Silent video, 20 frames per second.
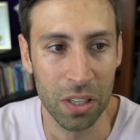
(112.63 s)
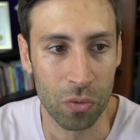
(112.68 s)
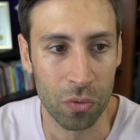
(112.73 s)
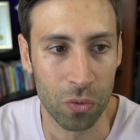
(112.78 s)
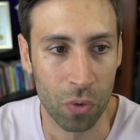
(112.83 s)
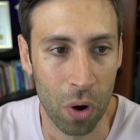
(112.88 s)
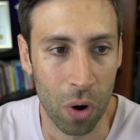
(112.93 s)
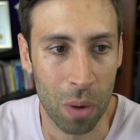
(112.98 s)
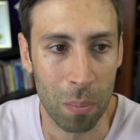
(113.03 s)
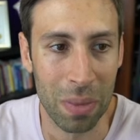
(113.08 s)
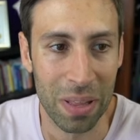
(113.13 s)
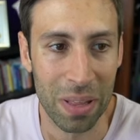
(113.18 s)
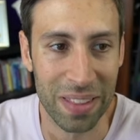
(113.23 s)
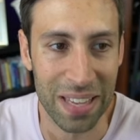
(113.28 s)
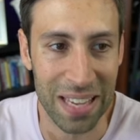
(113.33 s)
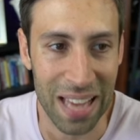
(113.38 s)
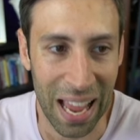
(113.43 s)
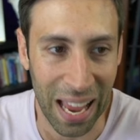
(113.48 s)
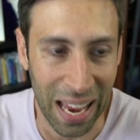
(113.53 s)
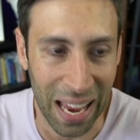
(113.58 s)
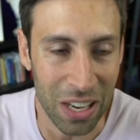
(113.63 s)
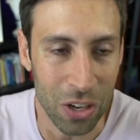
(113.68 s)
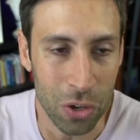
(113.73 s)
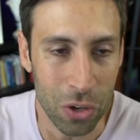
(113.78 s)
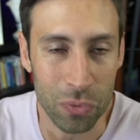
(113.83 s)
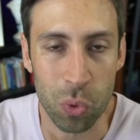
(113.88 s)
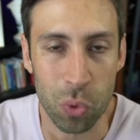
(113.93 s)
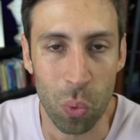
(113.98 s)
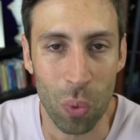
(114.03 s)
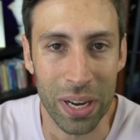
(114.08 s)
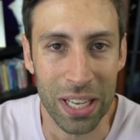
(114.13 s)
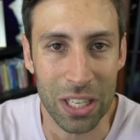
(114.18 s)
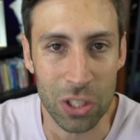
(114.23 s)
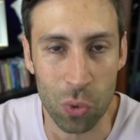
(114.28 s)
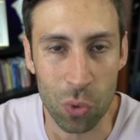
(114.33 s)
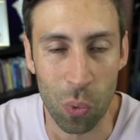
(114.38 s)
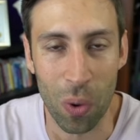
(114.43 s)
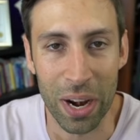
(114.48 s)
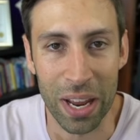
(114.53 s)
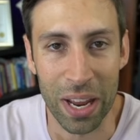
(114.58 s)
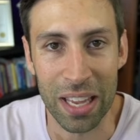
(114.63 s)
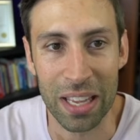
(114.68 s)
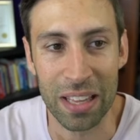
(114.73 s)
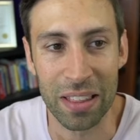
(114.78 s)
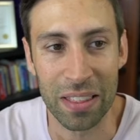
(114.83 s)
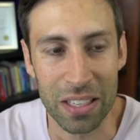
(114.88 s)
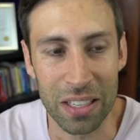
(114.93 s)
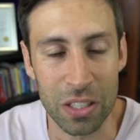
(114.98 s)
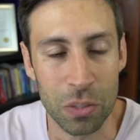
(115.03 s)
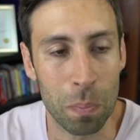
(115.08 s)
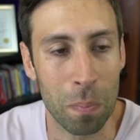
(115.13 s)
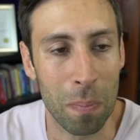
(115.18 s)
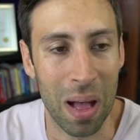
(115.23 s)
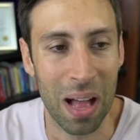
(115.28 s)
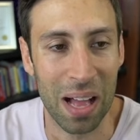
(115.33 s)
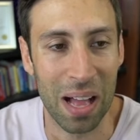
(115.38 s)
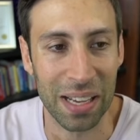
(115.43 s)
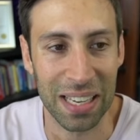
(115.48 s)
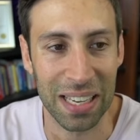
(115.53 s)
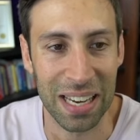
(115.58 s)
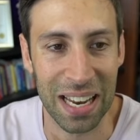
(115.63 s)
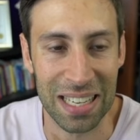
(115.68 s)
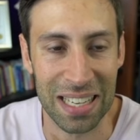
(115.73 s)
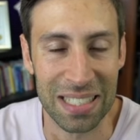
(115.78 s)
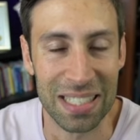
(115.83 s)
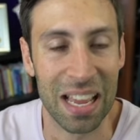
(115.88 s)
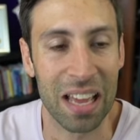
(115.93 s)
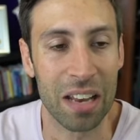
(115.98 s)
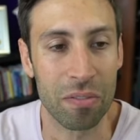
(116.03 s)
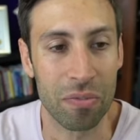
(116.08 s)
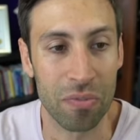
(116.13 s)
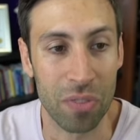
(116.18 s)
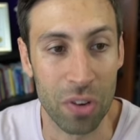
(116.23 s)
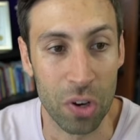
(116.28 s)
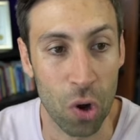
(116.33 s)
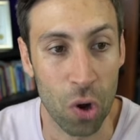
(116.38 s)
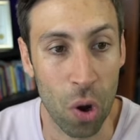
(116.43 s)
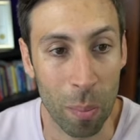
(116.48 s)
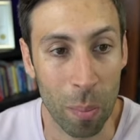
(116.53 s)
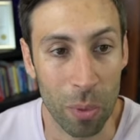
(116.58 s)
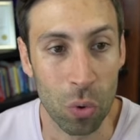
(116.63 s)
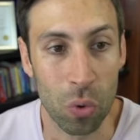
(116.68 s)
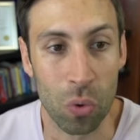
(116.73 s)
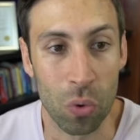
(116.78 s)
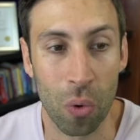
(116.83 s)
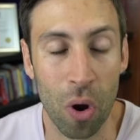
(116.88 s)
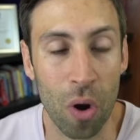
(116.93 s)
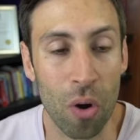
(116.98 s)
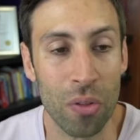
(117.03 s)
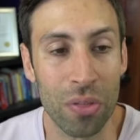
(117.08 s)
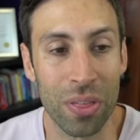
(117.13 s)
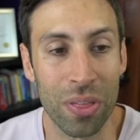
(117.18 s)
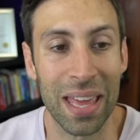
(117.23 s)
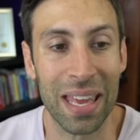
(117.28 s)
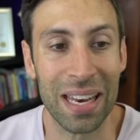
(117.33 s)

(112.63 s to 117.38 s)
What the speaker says: from the end of 2020, this market has done phenomenal growth,